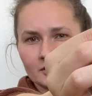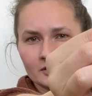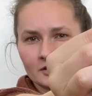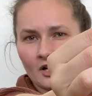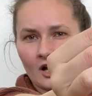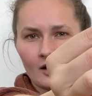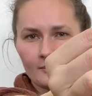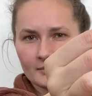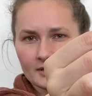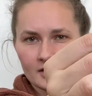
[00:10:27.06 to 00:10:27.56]

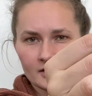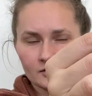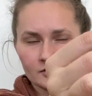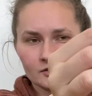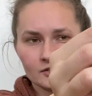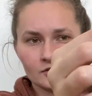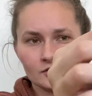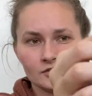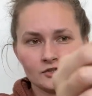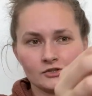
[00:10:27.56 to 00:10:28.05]
combination
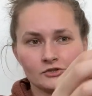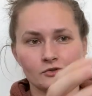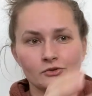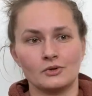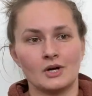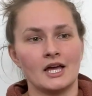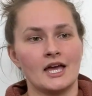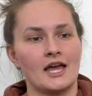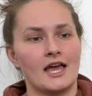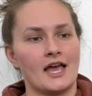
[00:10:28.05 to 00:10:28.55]
to do.
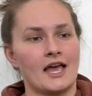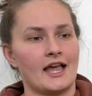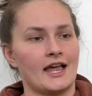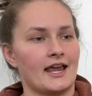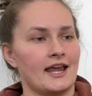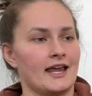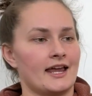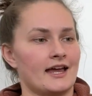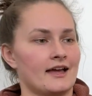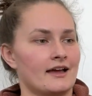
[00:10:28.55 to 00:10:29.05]

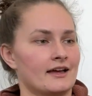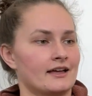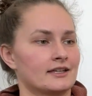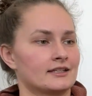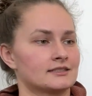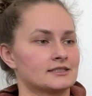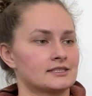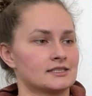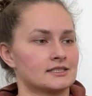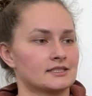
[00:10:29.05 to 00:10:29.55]
And